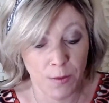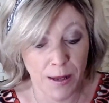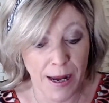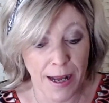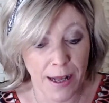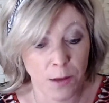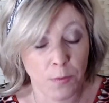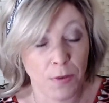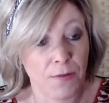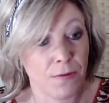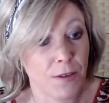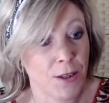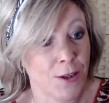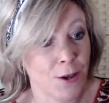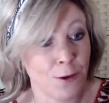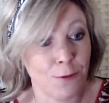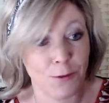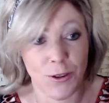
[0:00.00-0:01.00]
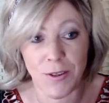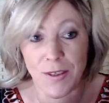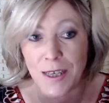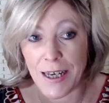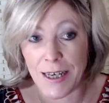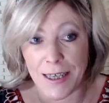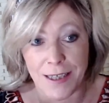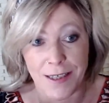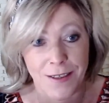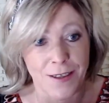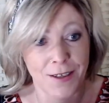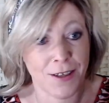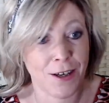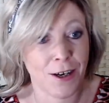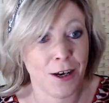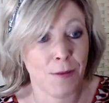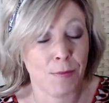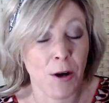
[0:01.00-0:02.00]
they help. If they don't, just kick it to the
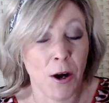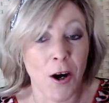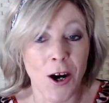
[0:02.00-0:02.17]
curb.